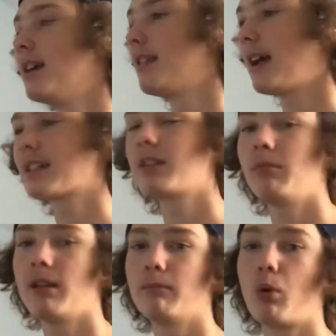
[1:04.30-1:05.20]
that's going to
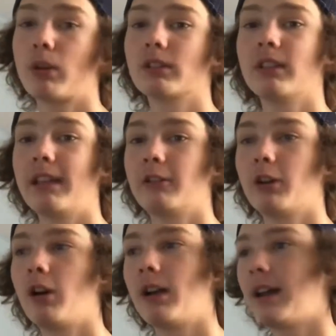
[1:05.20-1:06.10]
be important later
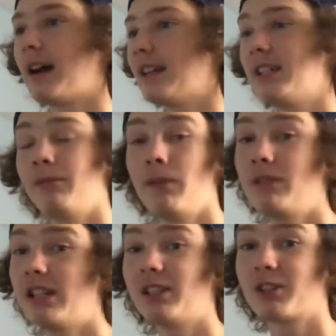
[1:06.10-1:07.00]
on. He's
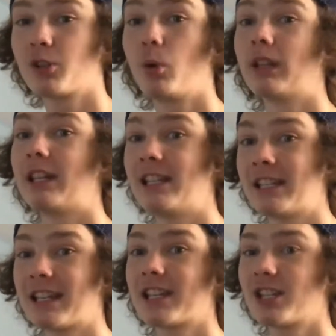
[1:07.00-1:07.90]
15 years old, and he's
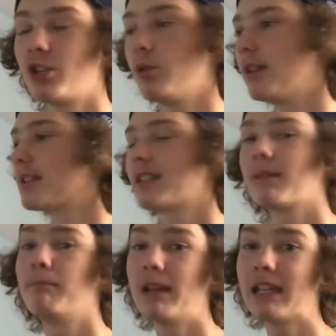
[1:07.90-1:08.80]
6'2". This is a
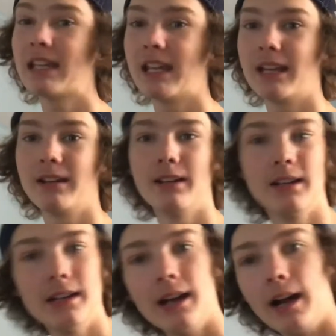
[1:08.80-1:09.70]
big kid,
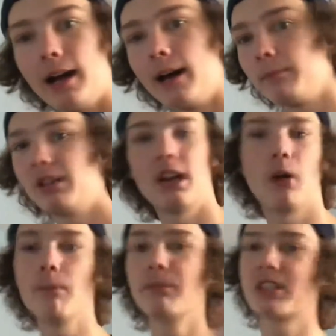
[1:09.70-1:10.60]

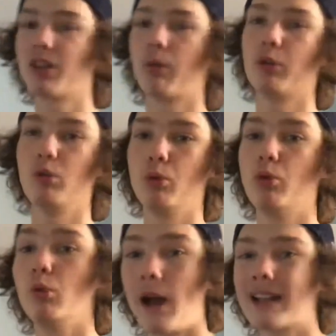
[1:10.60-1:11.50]
someone
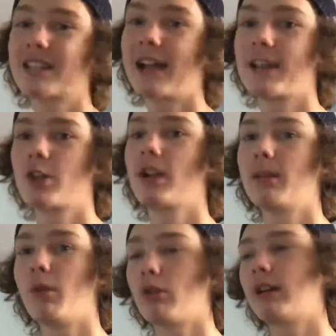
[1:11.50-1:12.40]
who has size on
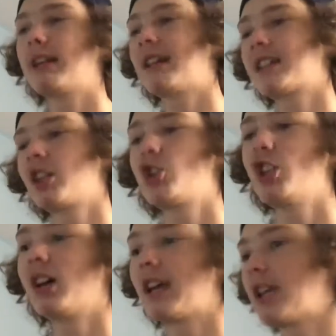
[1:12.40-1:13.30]
him already at such a
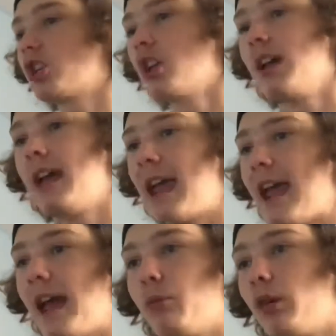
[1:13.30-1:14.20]
young age.
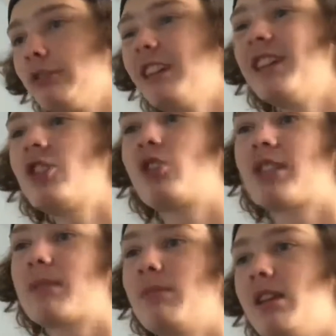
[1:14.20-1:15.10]
And what really
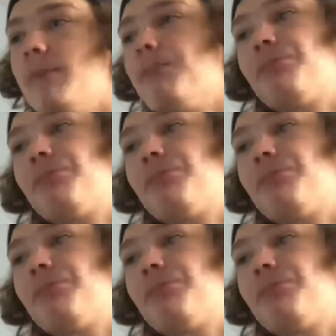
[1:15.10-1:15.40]
interests me